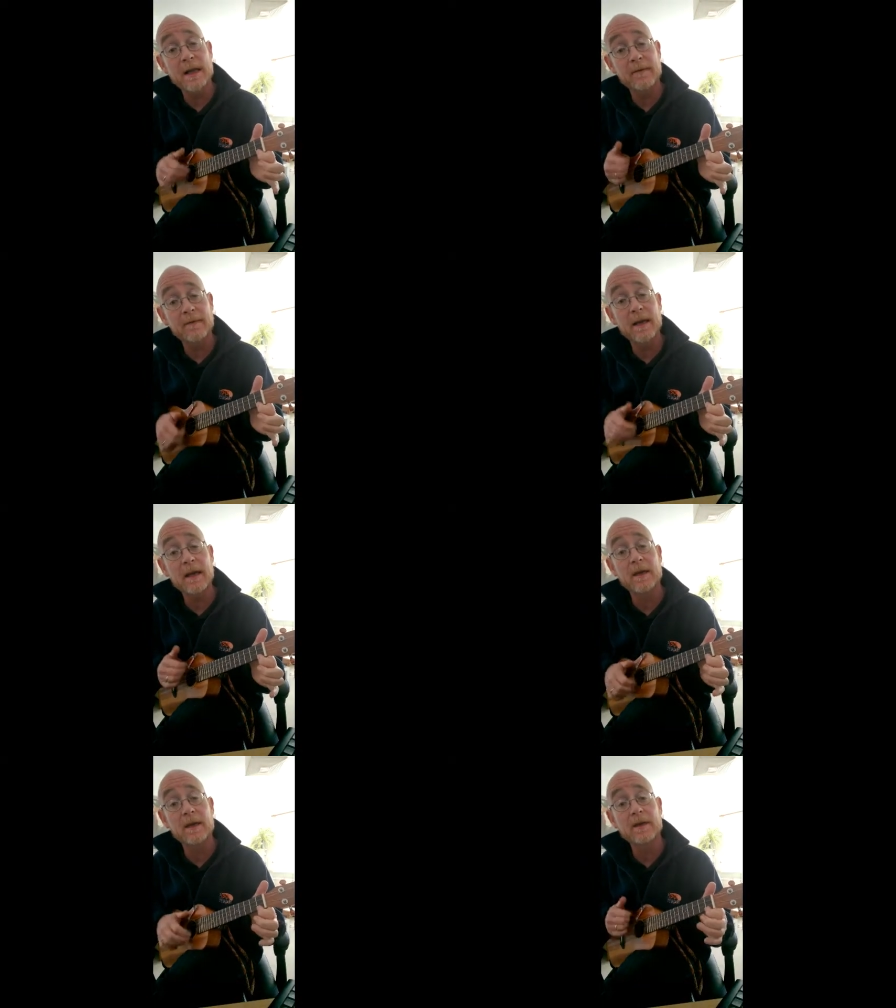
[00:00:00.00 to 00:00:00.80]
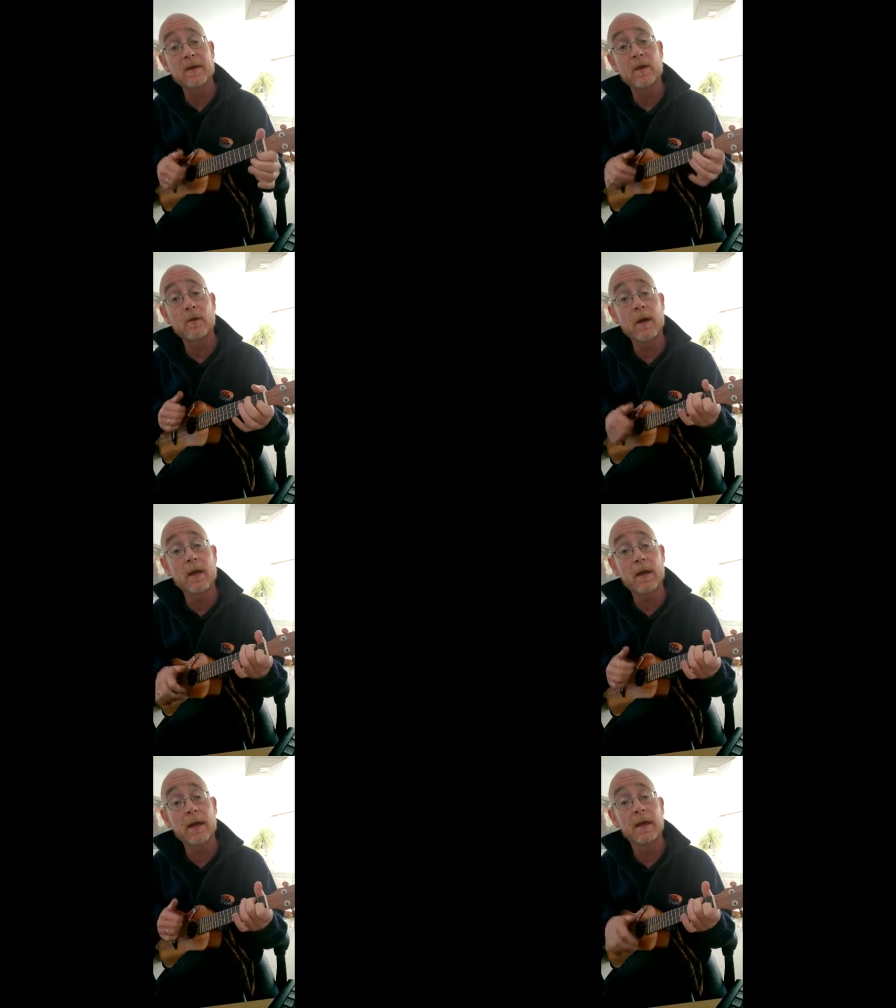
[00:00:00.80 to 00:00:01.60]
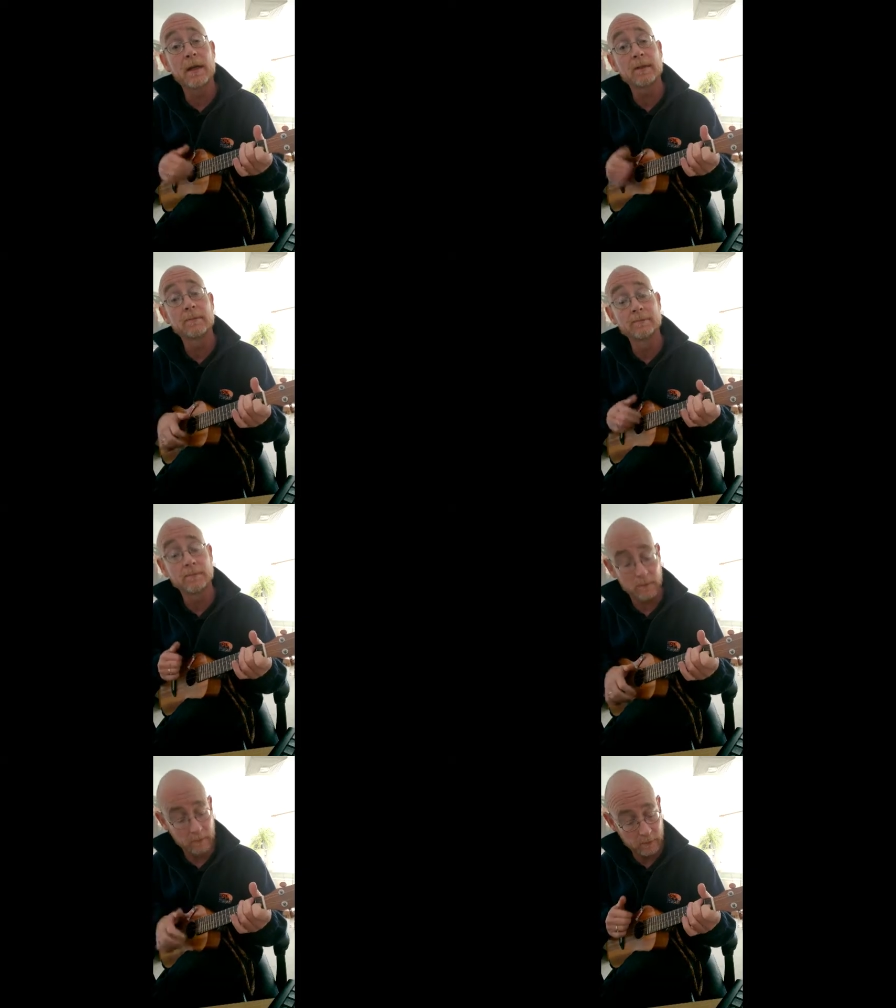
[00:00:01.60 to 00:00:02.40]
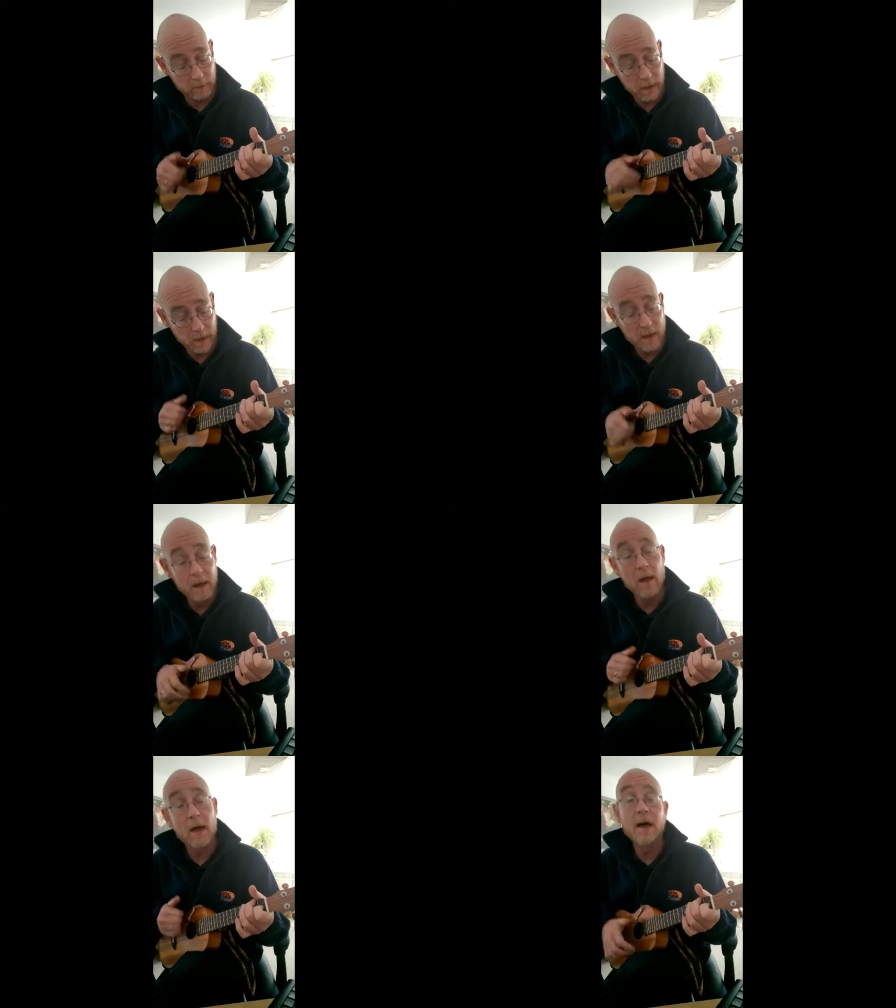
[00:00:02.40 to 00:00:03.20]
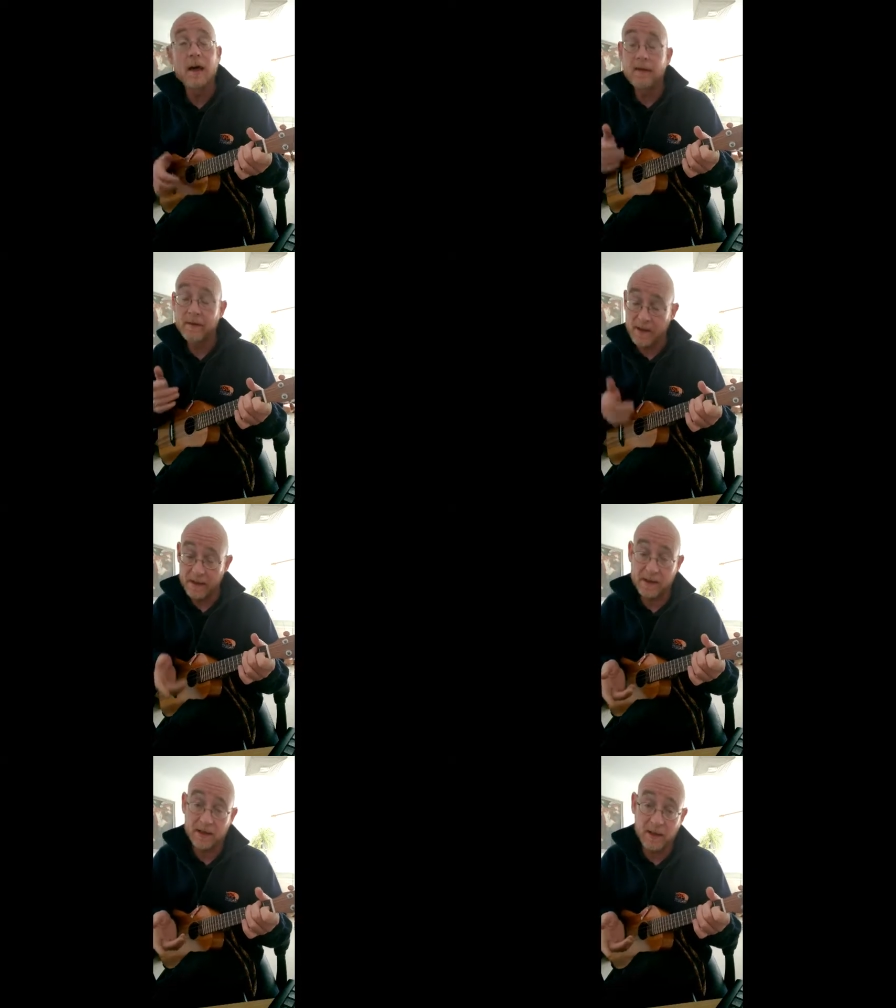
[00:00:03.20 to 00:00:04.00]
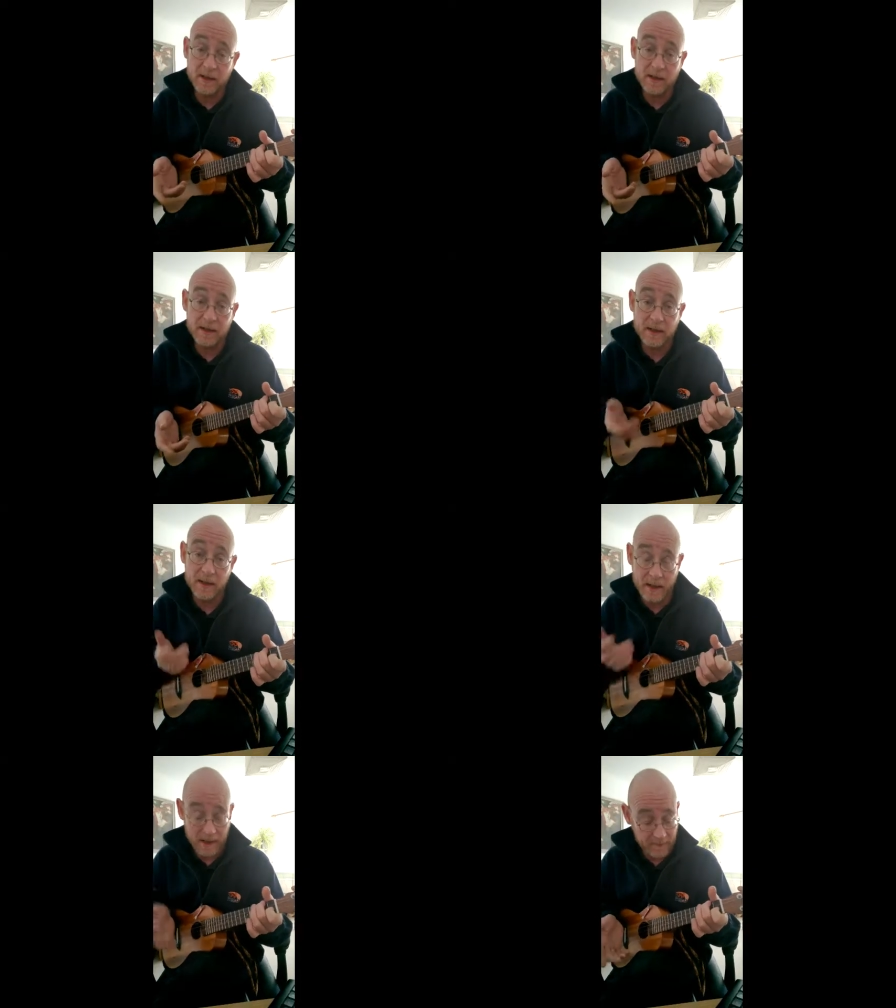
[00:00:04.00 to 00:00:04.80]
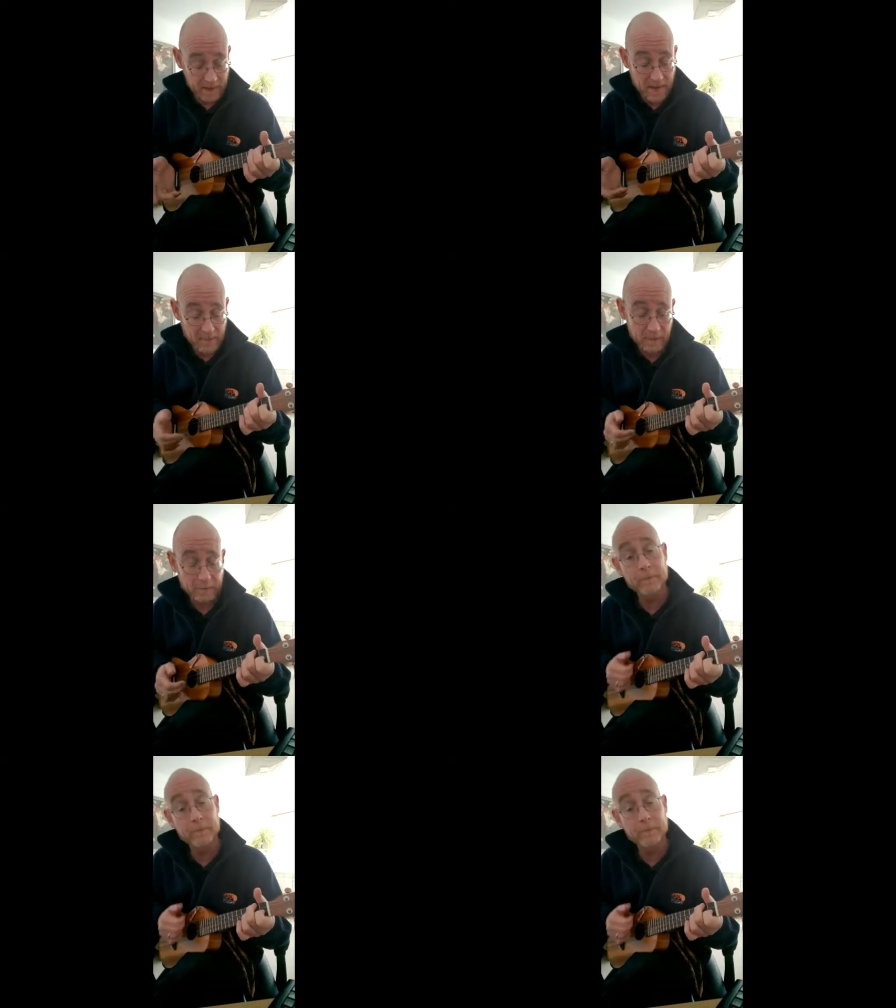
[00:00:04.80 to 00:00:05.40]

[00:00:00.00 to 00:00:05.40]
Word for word: faded to grey. Then essentially it's F7,